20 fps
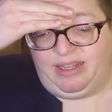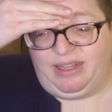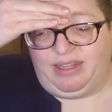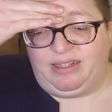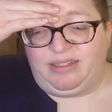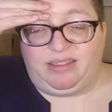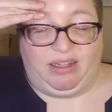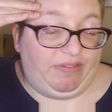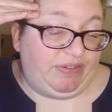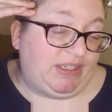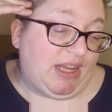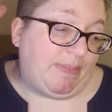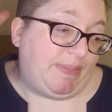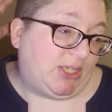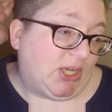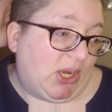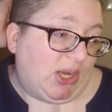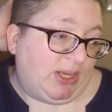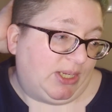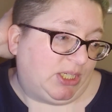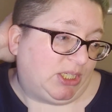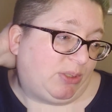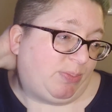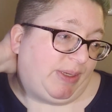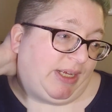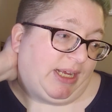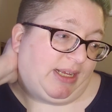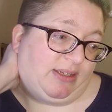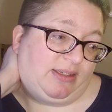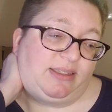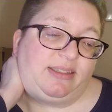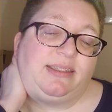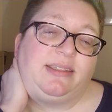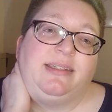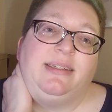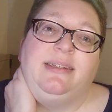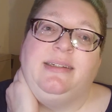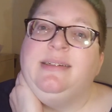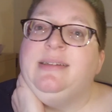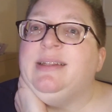self-sabotage
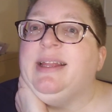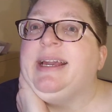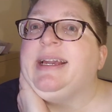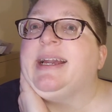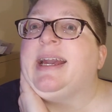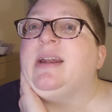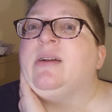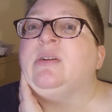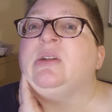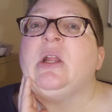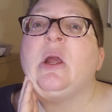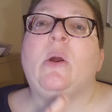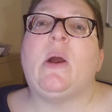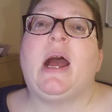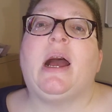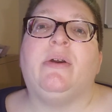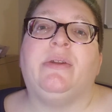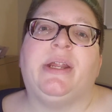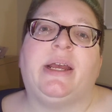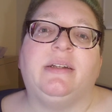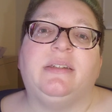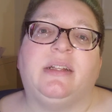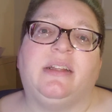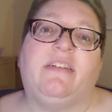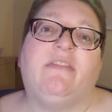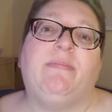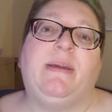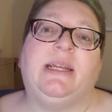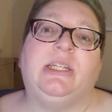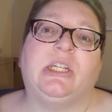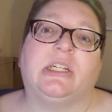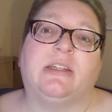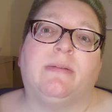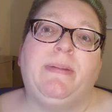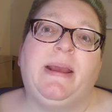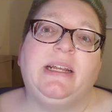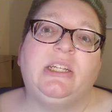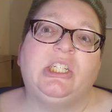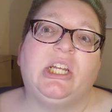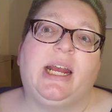because, like, I don't know how not to live paycheck to
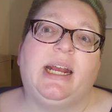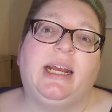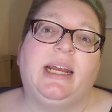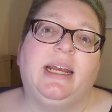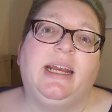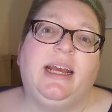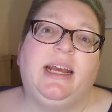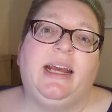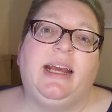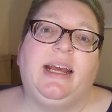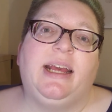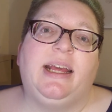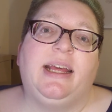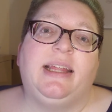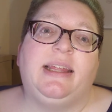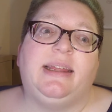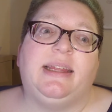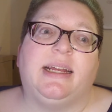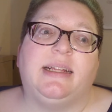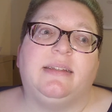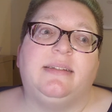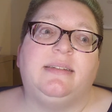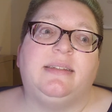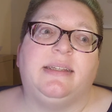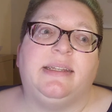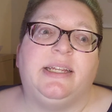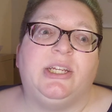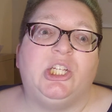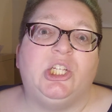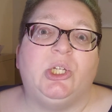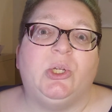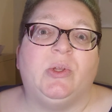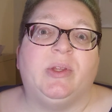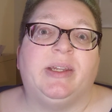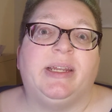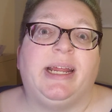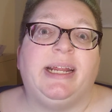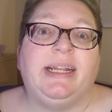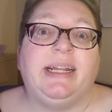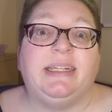paycheck, that's an issue
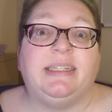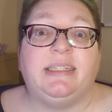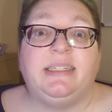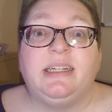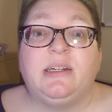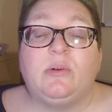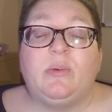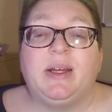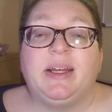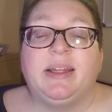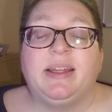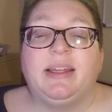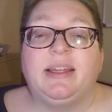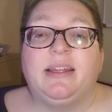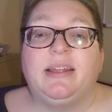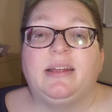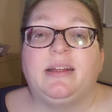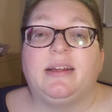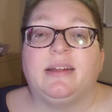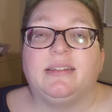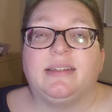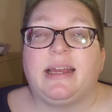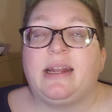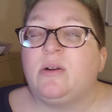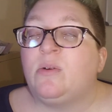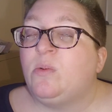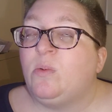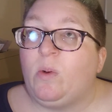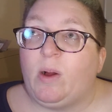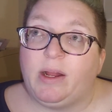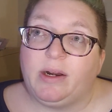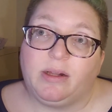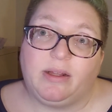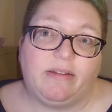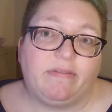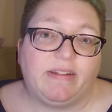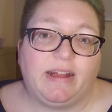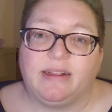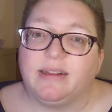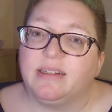that I need to deal with because I don't want to
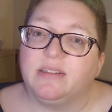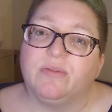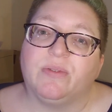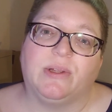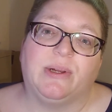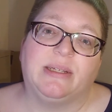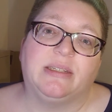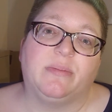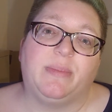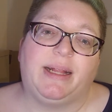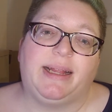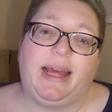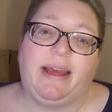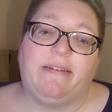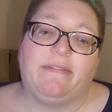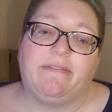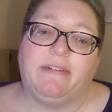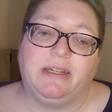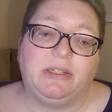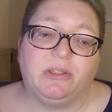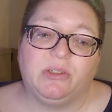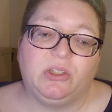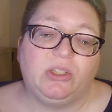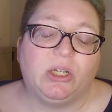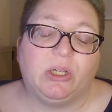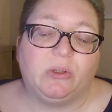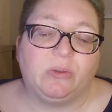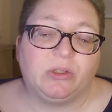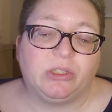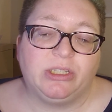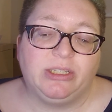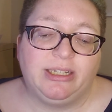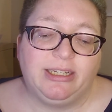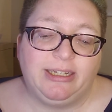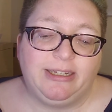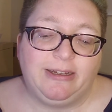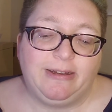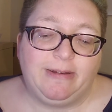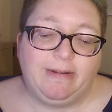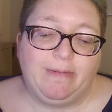live like this for the rest of my life. I just don't.
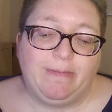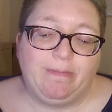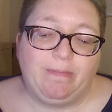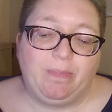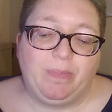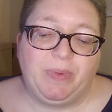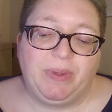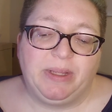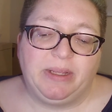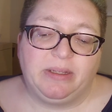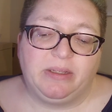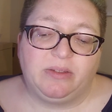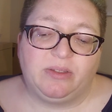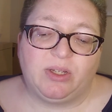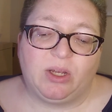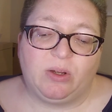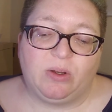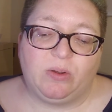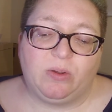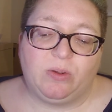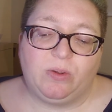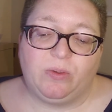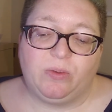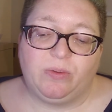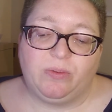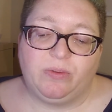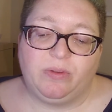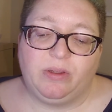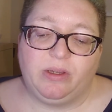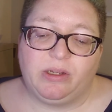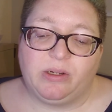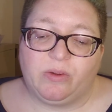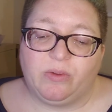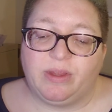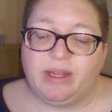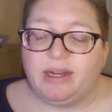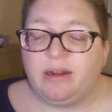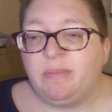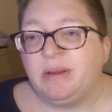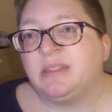So, you know,
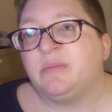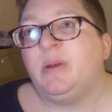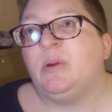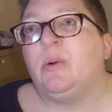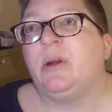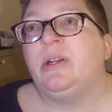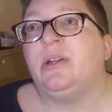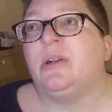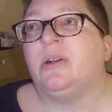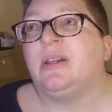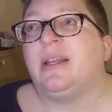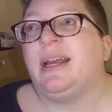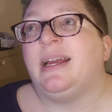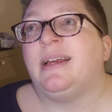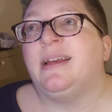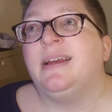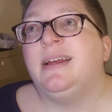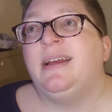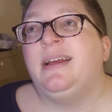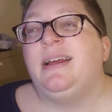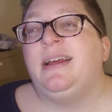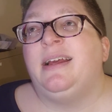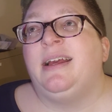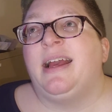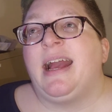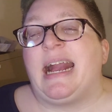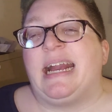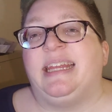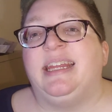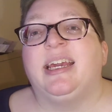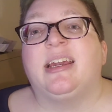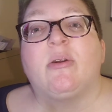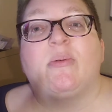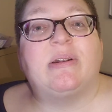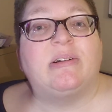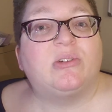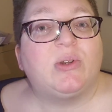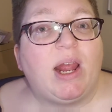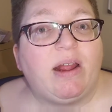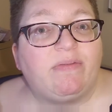then it makes me wonder, like, I think I
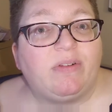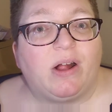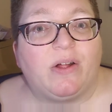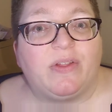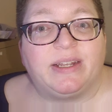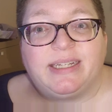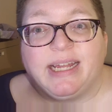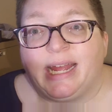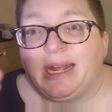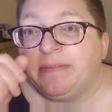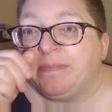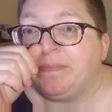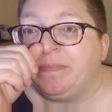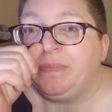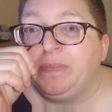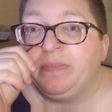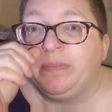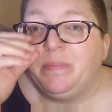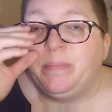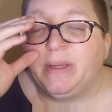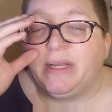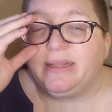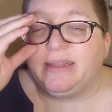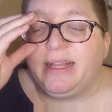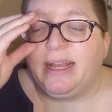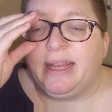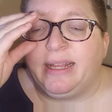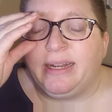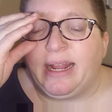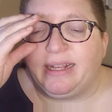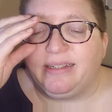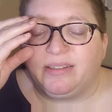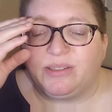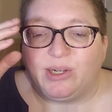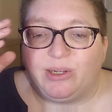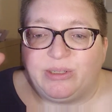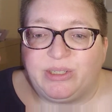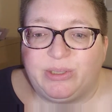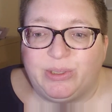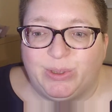want to travel time, but then I
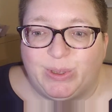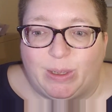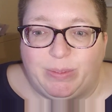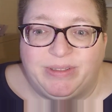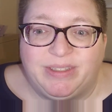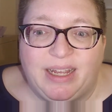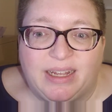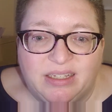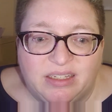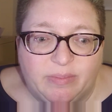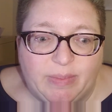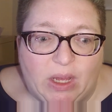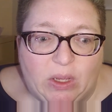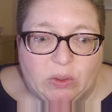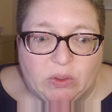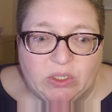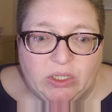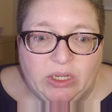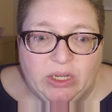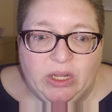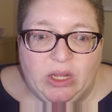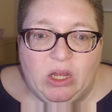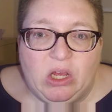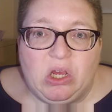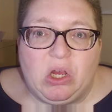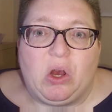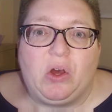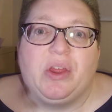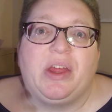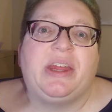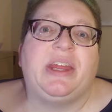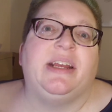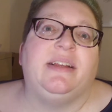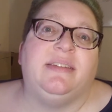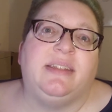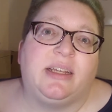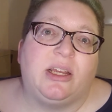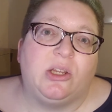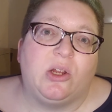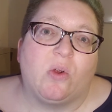start to obsess about all the
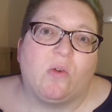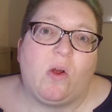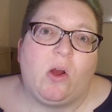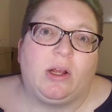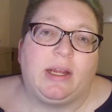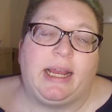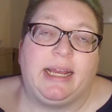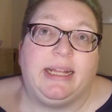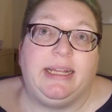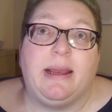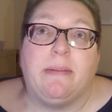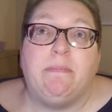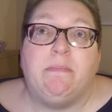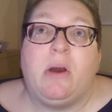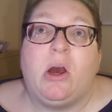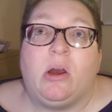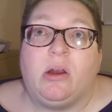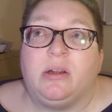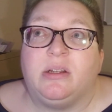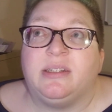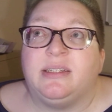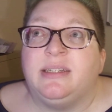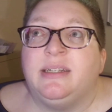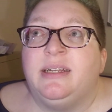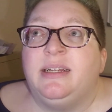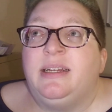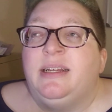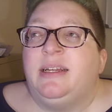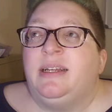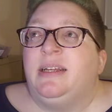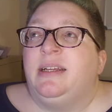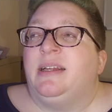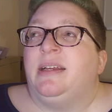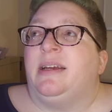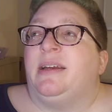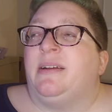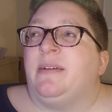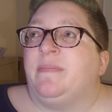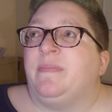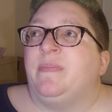things that could go wrong. I could get mugged.
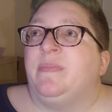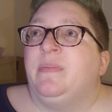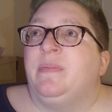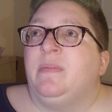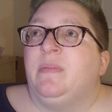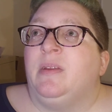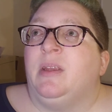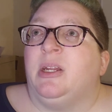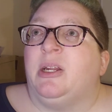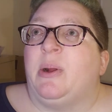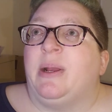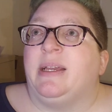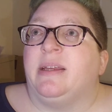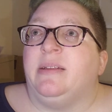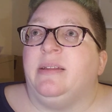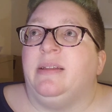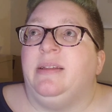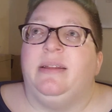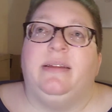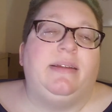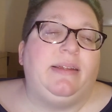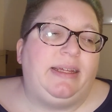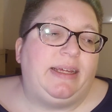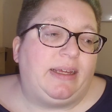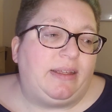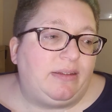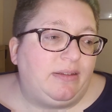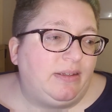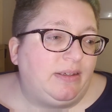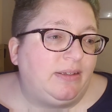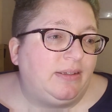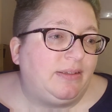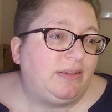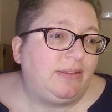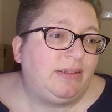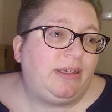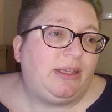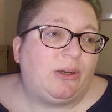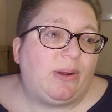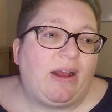You know, I could get,
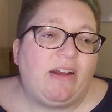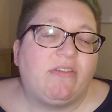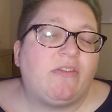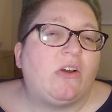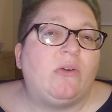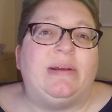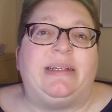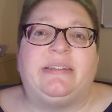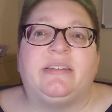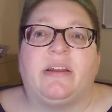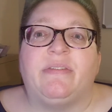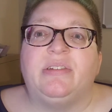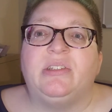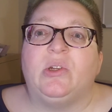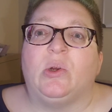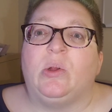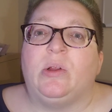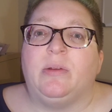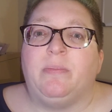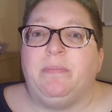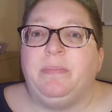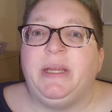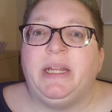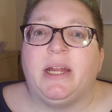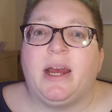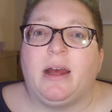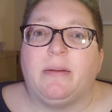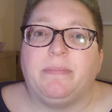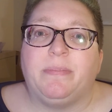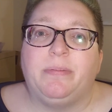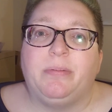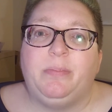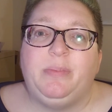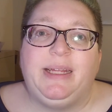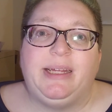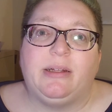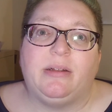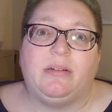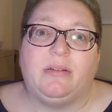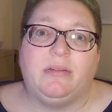you know, have all my stuff stolen, beat up,
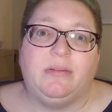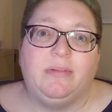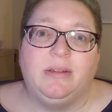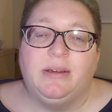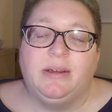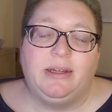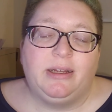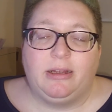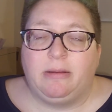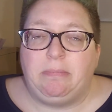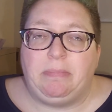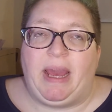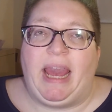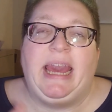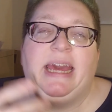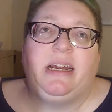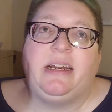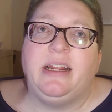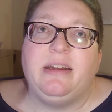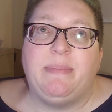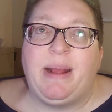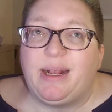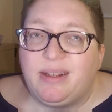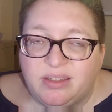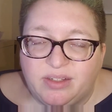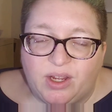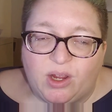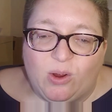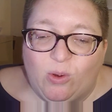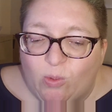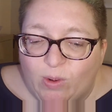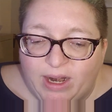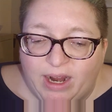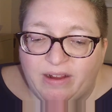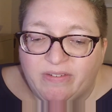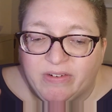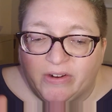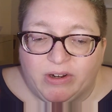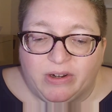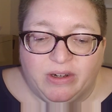killed, beheaded in Mexico,
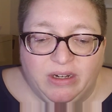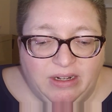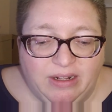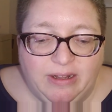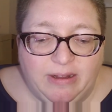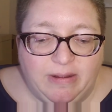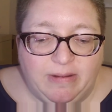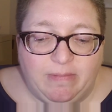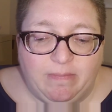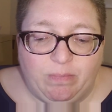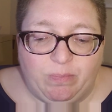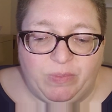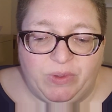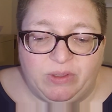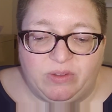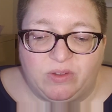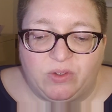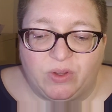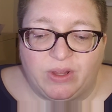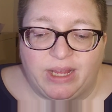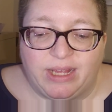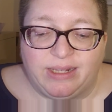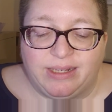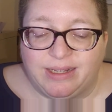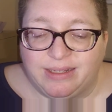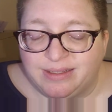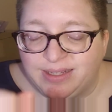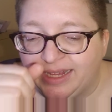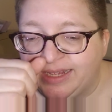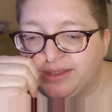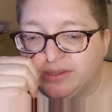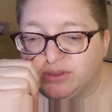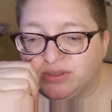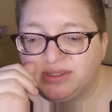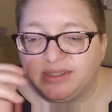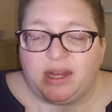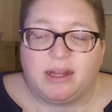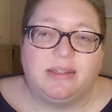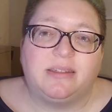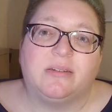whatever. So then it's like
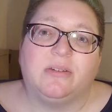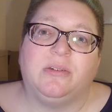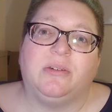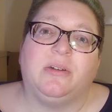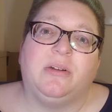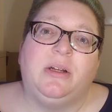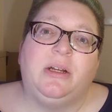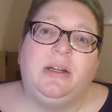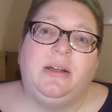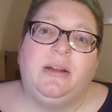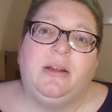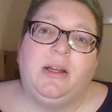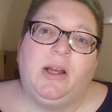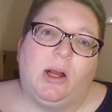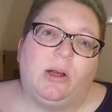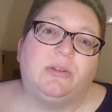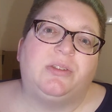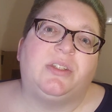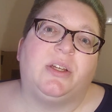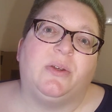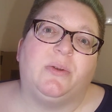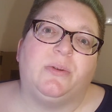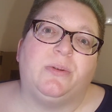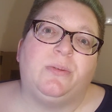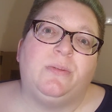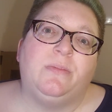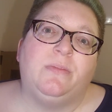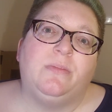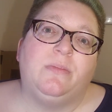those thoughts are also